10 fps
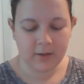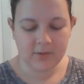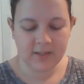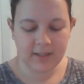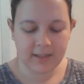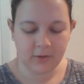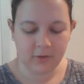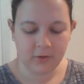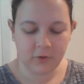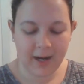clothes and
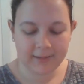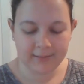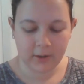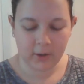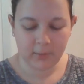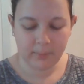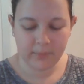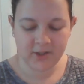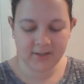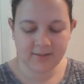gear dragged at her,
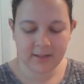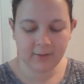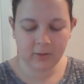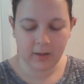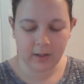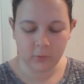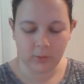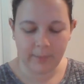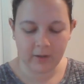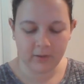but just as her lungs were
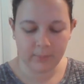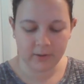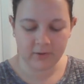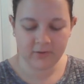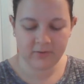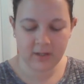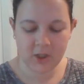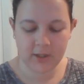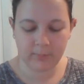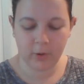about to burst,
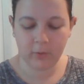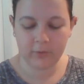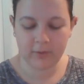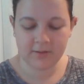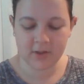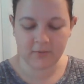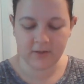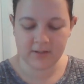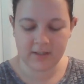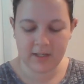she broke through the
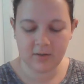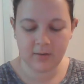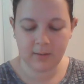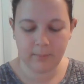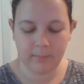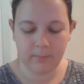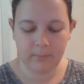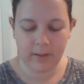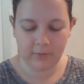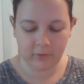surface into the
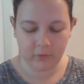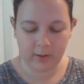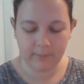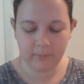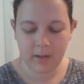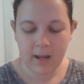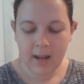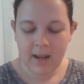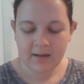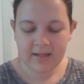maelstrom.
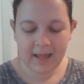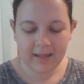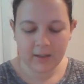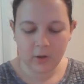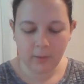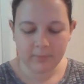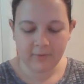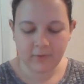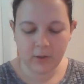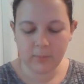Tally gulped a
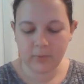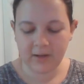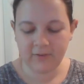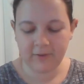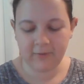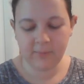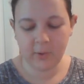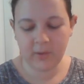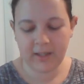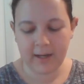few breaths of
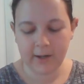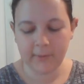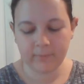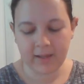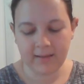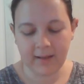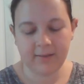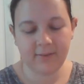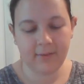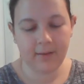smoky air, and
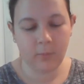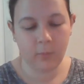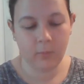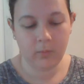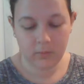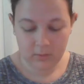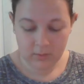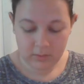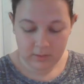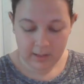
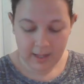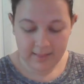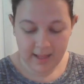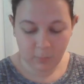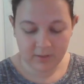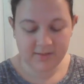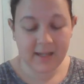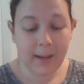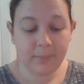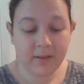then was
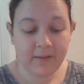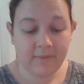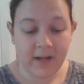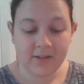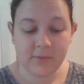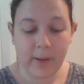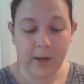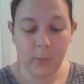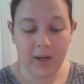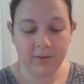slapped in the face by
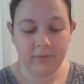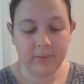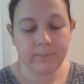a wave.